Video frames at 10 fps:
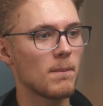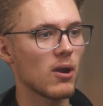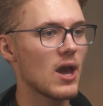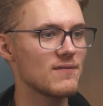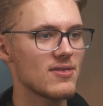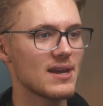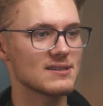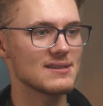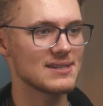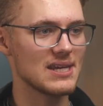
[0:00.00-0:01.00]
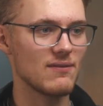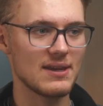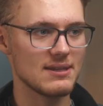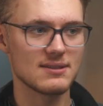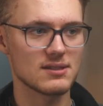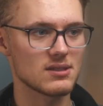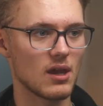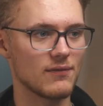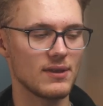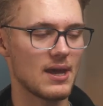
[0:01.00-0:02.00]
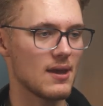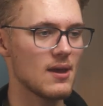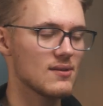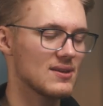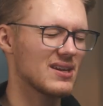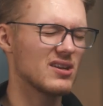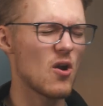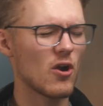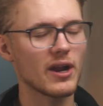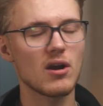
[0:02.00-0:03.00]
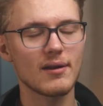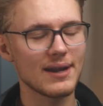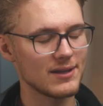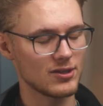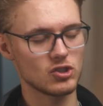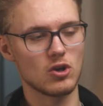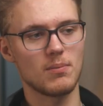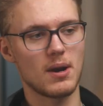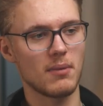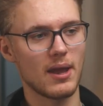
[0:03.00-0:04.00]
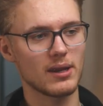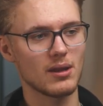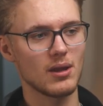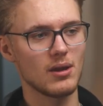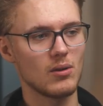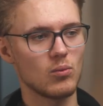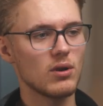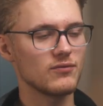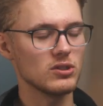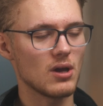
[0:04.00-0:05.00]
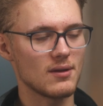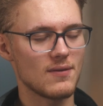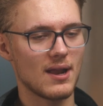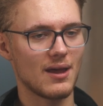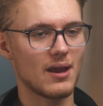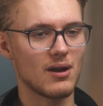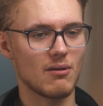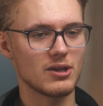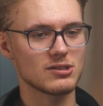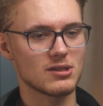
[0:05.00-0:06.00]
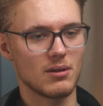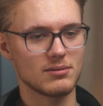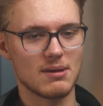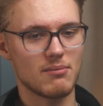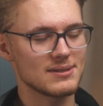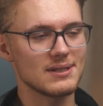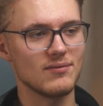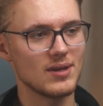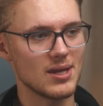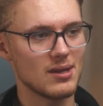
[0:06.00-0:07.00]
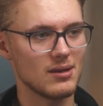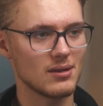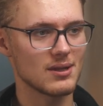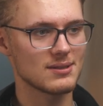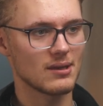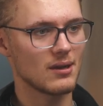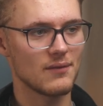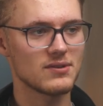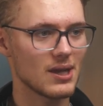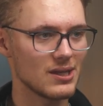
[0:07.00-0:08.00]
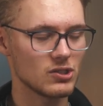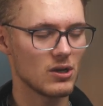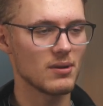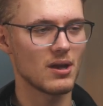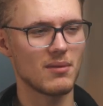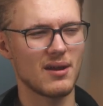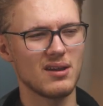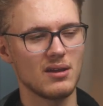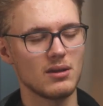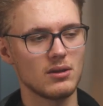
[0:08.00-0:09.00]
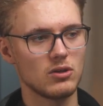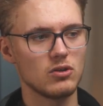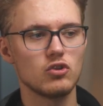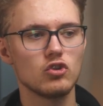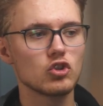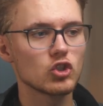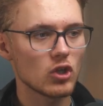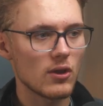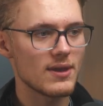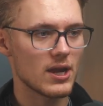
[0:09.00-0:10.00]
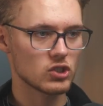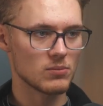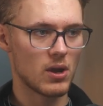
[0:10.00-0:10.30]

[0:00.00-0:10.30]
apply for things and CVs and stuff and they say, no, I can't land a job. I'm like, what have you done? And they're like, oh, I just sent my CV in and I said I'd love to get a job. And I'm like, go the extra